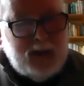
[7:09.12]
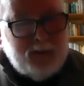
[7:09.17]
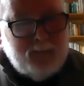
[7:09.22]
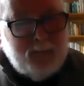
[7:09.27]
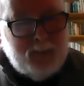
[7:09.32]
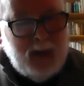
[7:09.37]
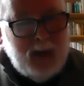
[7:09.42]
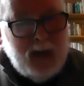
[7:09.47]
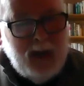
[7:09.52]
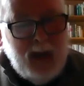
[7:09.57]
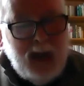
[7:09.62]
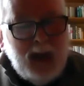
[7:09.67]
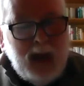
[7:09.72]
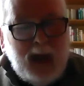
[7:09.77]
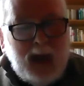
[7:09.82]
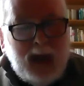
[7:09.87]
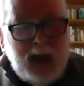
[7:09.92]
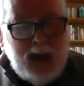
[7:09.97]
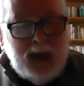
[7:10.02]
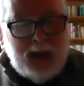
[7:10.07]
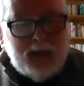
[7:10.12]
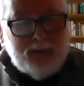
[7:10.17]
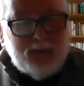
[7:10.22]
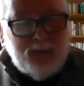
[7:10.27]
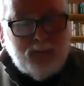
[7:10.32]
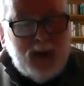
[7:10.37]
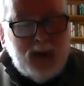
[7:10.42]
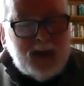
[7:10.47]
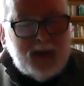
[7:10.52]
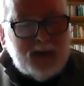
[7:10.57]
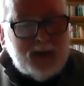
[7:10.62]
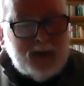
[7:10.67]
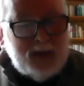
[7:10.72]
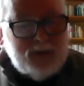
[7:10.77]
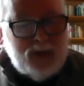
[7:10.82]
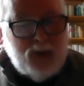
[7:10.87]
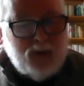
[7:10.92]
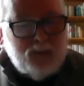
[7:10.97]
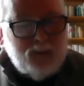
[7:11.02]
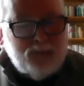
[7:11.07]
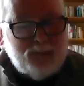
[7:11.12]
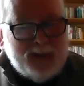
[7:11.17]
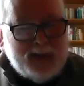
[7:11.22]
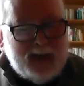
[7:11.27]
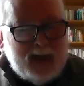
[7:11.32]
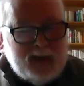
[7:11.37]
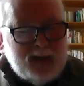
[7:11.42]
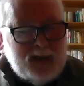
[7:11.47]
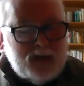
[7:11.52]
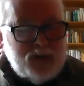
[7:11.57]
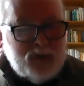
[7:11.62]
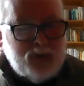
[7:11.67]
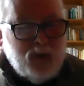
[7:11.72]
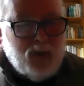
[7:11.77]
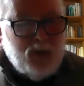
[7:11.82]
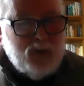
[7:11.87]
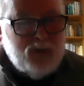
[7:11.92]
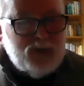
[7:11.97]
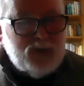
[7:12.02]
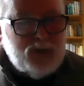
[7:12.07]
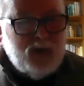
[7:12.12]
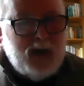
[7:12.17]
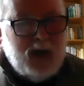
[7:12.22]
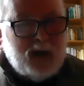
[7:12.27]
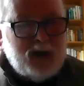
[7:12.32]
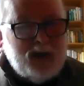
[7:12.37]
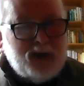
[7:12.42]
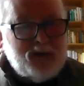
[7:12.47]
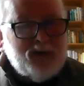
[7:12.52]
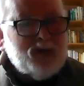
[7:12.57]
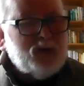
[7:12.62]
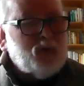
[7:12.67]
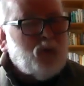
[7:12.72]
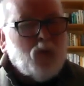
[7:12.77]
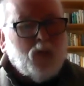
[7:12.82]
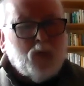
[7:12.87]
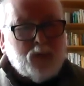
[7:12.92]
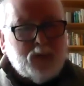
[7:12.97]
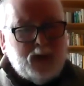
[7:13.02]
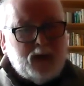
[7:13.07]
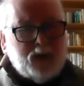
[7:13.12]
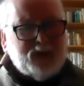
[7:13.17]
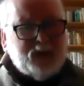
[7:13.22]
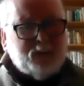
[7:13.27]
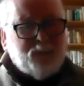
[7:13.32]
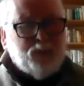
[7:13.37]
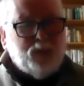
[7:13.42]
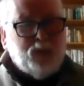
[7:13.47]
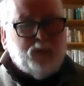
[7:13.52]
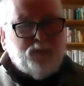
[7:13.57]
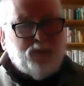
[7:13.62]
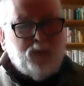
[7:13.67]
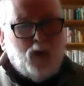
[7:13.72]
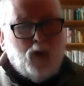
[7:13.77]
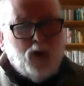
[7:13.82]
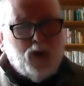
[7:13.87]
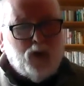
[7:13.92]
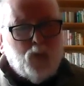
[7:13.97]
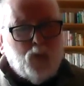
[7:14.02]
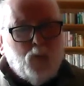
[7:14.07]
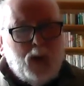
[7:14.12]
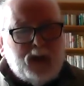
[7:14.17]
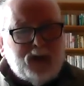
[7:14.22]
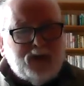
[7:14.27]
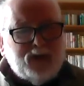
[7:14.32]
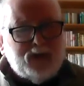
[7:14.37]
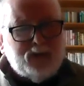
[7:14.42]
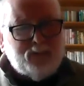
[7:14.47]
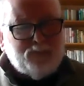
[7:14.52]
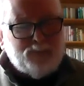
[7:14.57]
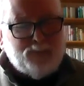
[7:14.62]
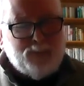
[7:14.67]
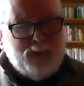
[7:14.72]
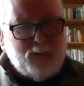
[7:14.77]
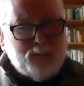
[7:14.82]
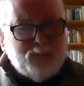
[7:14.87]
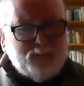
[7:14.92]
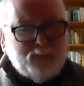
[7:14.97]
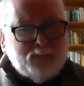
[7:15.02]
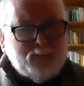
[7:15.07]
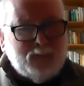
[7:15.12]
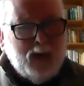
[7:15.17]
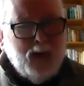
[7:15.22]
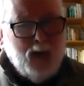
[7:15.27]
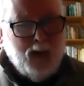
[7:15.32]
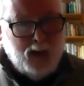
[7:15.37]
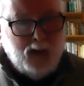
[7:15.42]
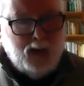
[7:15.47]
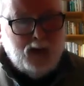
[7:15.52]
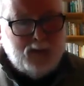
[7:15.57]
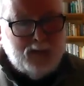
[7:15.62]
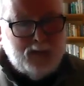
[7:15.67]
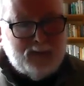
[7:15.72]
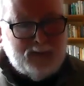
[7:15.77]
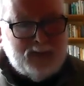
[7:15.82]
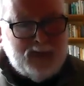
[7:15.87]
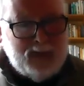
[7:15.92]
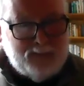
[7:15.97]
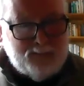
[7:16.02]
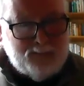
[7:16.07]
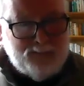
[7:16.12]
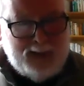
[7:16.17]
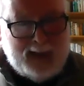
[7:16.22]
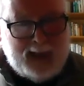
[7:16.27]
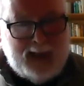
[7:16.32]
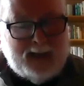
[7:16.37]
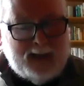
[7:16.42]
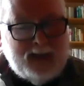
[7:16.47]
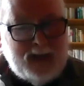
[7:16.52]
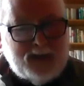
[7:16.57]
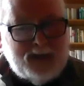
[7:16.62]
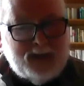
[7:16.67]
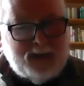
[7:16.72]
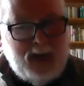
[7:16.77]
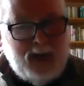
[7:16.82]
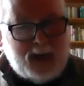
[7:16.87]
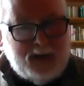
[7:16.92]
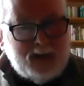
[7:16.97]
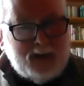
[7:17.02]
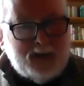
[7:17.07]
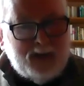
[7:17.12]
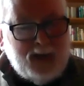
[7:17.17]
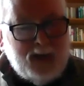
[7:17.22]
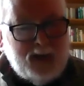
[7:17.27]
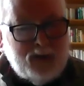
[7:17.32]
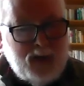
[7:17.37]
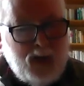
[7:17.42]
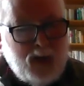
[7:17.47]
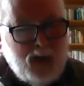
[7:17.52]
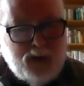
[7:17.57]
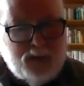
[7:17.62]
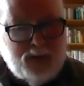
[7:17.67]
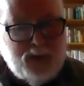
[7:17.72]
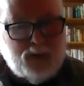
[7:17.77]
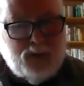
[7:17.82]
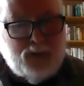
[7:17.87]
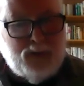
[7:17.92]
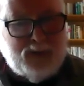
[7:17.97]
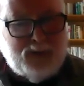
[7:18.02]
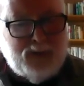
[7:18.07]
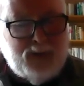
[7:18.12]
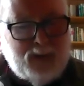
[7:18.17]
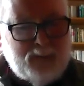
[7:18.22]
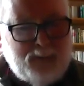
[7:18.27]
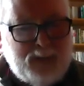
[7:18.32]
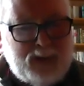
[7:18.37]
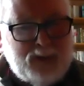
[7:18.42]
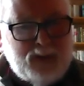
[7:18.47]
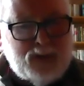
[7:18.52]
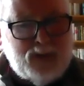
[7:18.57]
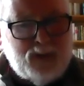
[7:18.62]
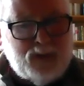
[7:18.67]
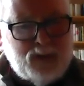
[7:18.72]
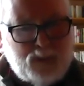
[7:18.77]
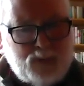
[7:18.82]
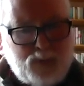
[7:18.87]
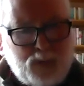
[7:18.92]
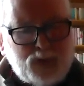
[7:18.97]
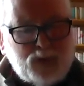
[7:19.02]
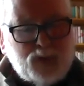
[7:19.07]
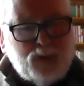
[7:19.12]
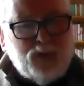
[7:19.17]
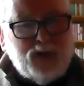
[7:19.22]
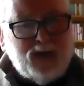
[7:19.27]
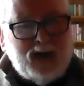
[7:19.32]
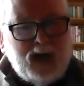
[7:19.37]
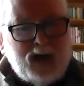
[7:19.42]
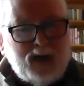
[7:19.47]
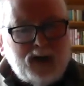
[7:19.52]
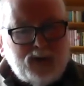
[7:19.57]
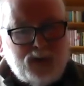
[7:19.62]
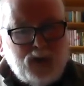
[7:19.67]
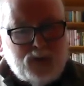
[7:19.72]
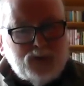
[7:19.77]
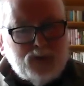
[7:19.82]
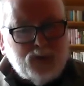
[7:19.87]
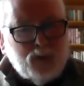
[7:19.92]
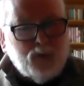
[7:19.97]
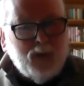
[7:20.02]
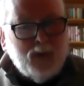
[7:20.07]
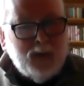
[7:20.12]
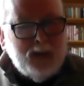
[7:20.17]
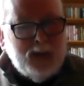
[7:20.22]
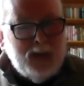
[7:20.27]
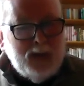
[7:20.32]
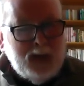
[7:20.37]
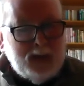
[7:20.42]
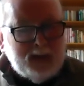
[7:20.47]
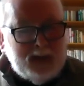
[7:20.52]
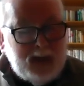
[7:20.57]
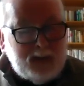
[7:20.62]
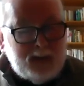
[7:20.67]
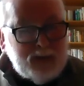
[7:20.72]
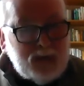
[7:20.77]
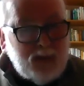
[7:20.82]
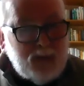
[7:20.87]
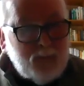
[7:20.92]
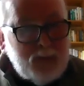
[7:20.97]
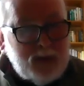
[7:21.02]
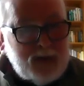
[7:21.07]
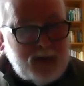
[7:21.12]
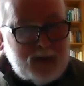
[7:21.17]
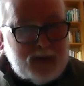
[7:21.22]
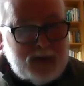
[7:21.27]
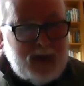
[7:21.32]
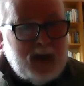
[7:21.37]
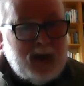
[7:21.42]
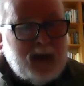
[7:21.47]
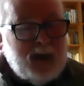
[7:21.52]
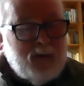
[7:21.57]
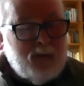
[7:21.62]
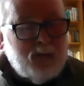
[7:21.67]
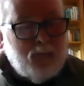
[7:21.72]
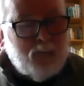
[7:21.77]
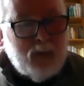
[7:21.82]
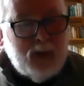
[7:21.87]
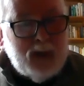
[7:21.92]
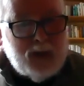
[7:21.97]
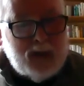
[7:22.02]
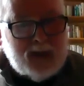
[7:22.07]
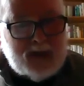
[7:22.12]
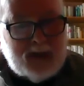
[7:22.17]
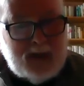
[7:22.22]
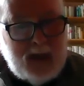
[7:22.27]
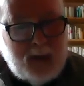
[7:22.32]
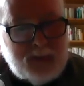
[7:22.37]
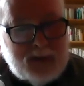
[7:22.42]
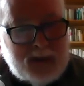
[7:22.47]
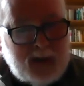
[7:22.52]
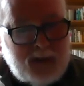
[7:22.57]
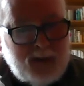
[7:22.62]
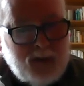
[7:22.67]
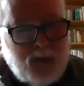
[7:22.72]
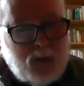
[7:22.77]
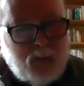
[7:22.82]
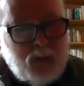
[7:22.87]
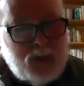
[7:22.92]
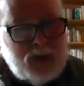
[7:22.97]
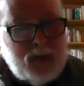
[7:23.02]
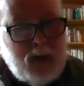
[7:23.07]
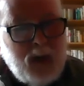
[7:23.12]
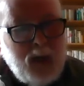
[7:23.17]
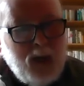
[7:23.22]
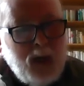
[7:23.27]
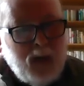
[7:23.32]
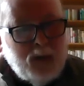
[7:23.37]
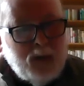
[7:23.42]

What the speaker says: Ireland. And rather than sort of playing this down, Sunak says, "Oh, there's the proof. Our Rwanda problem, our plan is a deterrent. They're being switched over to Ireland now, so the Irish government is taking real exception to that. In other words,